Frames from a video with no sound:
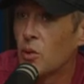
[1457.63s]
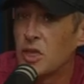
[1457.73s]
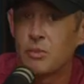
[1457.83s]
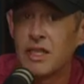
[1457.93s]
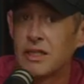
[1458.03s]

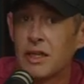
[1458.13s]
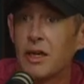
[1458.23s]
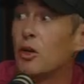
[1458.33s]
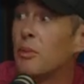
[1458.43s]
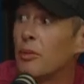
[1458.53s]
which means that
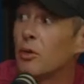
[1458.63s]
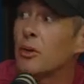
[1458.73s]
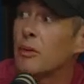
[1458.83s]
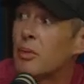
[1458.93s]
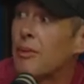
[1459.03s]
other people
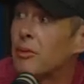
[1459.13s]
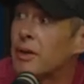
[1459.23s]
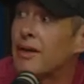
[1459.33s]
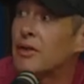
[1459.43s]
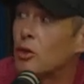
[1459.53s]
are going to
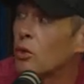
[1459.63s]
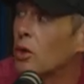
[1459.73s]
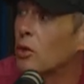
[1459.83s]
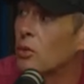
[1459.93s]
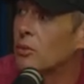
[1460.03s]
probably have to
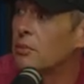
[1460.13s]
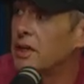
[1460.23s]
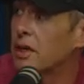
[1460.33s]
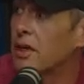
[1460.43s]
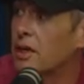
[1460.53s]
grow
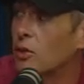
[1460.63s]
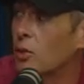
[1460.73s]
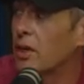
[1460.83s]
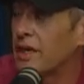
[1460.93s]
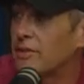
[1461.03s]
beyond,
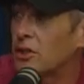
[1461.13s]
or we're going